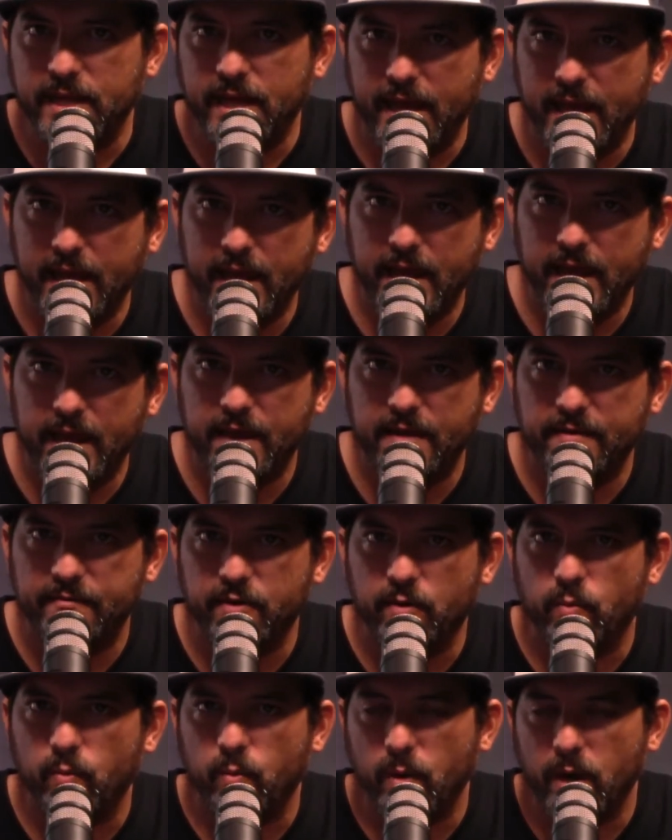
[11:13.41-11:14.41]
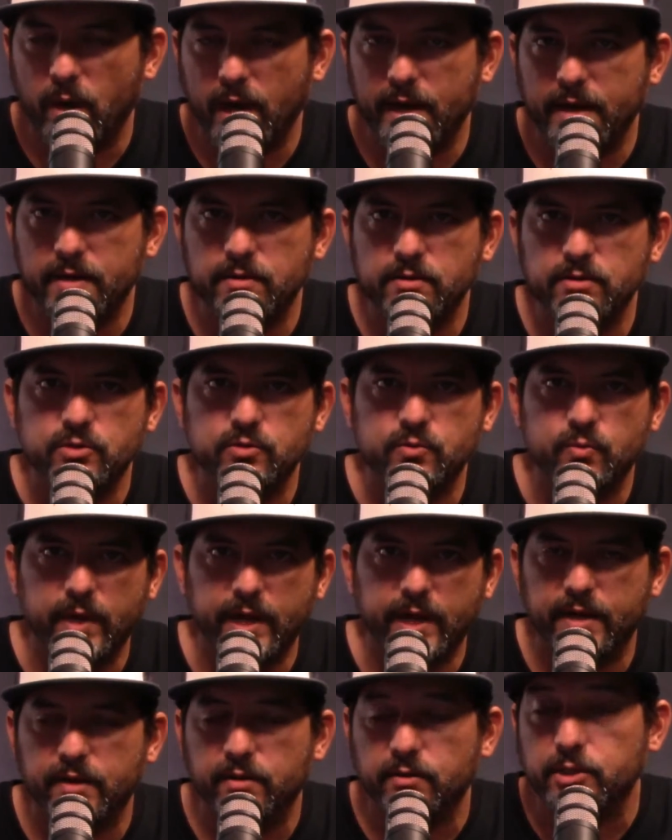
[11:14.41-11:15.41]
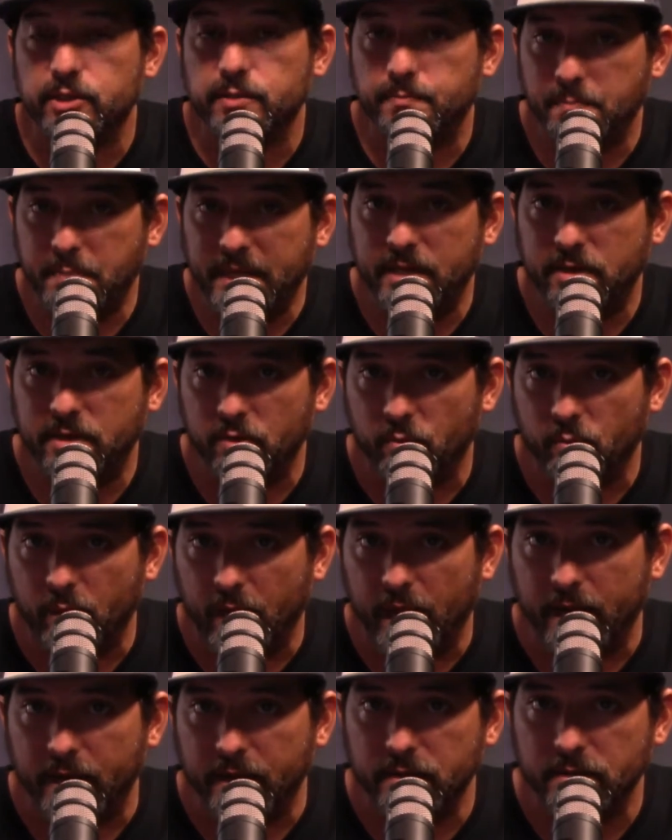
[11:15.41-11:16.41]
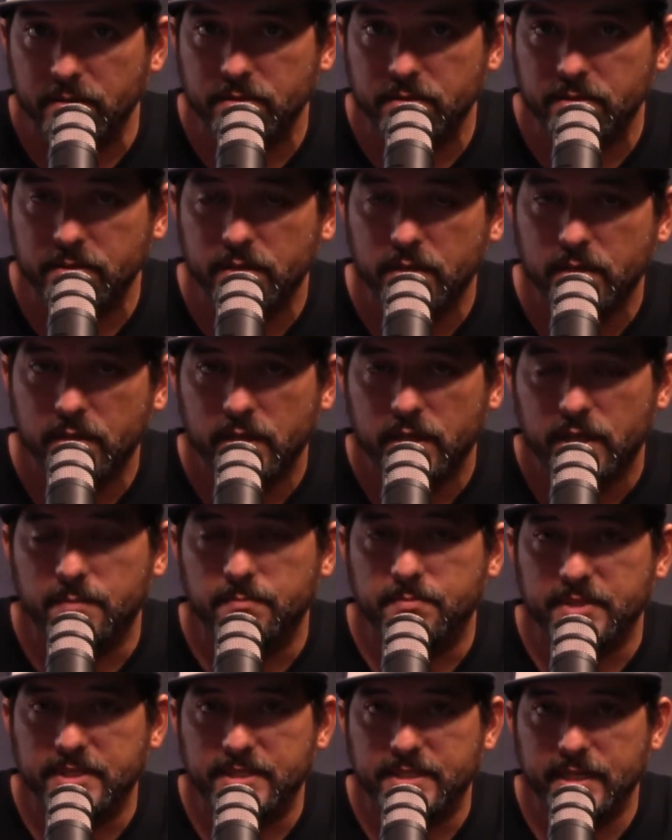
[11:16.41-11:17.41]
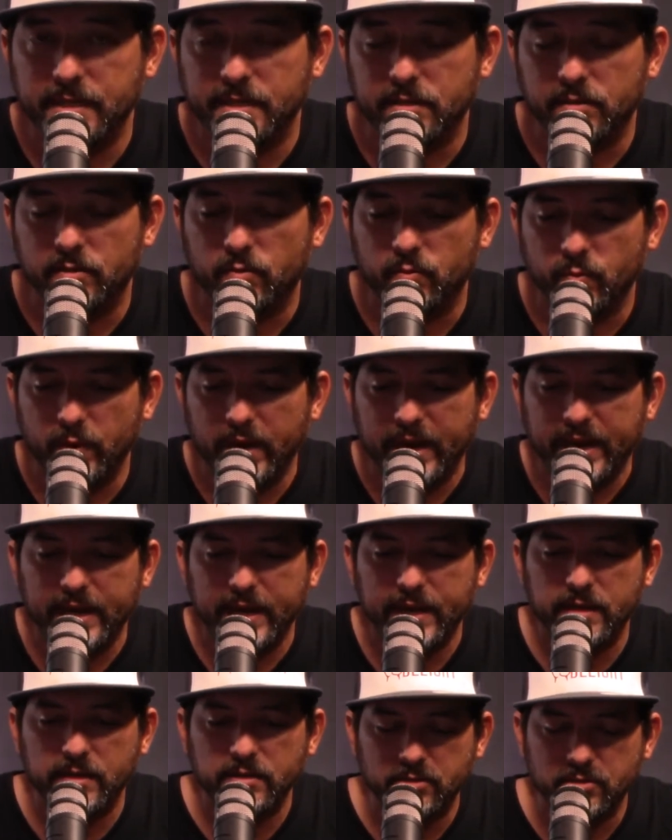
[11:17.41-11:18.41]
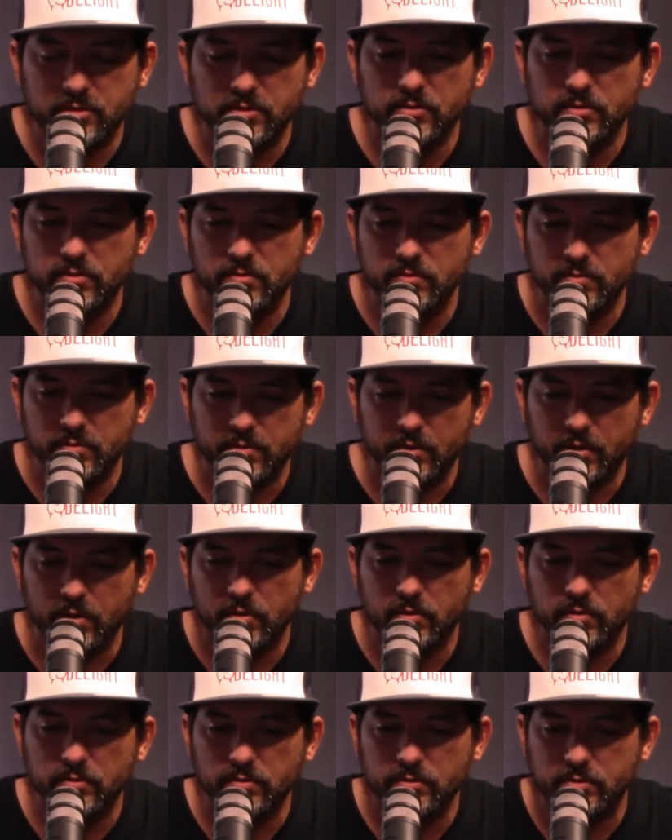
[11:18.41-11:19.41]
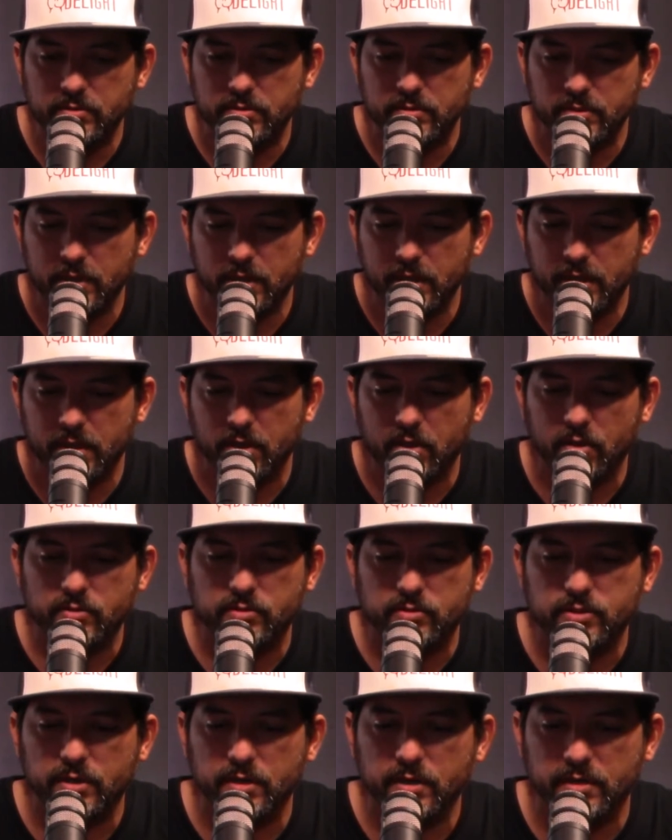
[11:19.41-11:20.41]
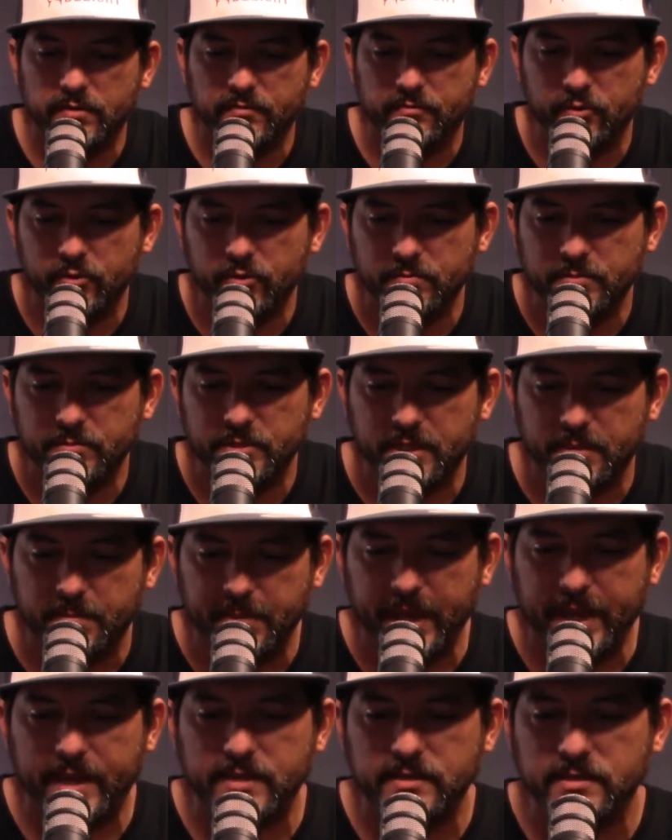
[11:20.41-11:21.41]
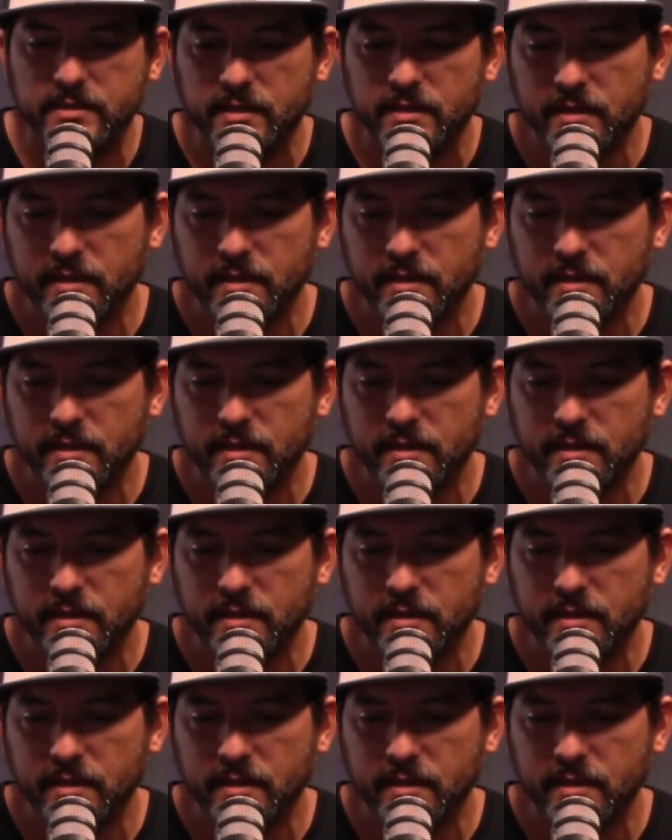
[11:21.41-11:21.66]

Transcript: have wires ran, or speaker wires in particular ran to those alternative rooms. In the past,